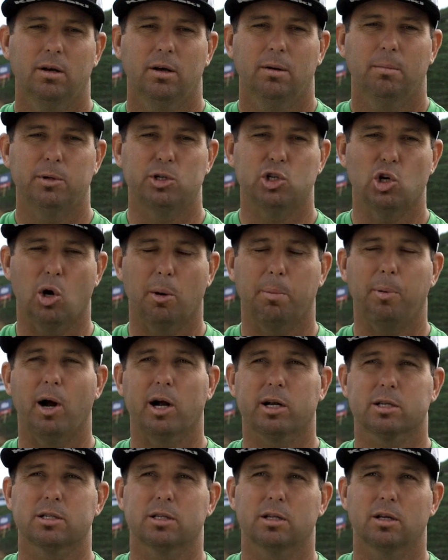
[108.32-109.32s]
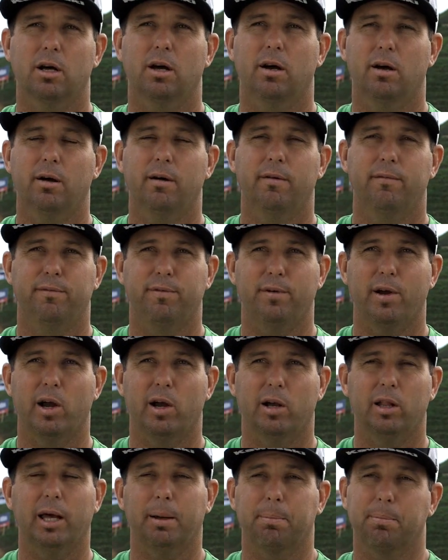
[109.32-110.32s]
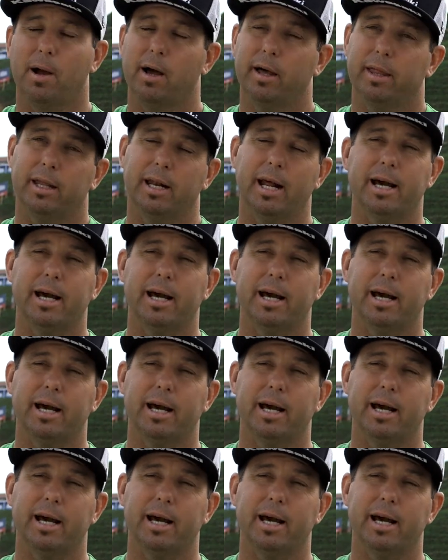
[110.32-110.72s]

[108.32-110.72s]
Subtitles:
Maggiora Park's probably the